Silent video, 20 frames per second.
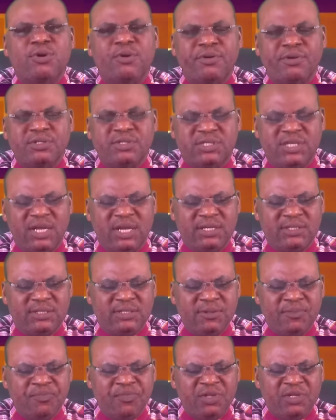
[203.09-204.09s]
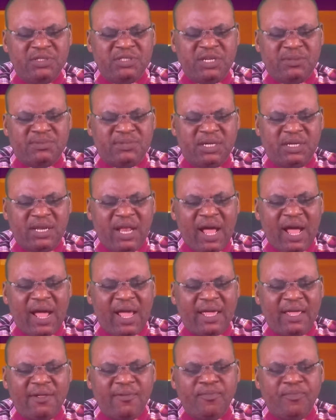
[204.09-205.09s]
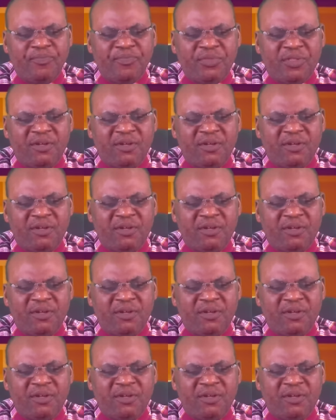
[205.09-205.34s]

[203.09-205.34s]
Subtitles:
Corinthians chapter 9